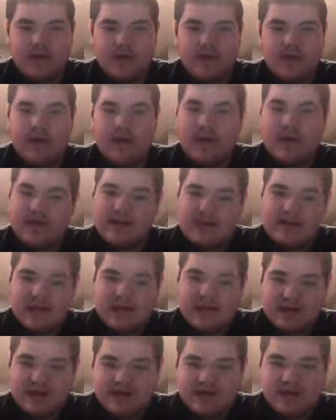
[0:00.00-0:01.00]
It's
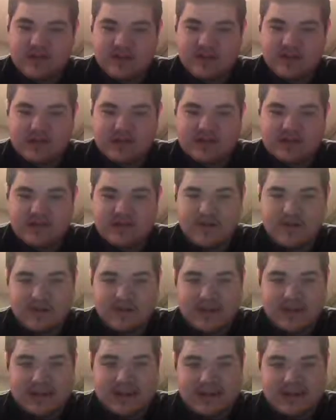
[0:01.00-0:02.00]
actually surprisingly really
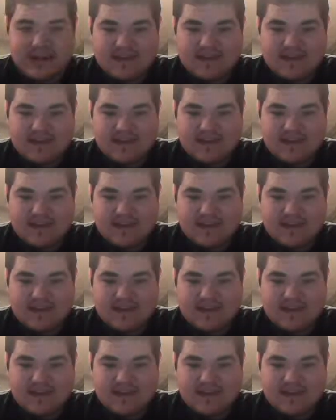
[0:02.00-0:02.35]
easy,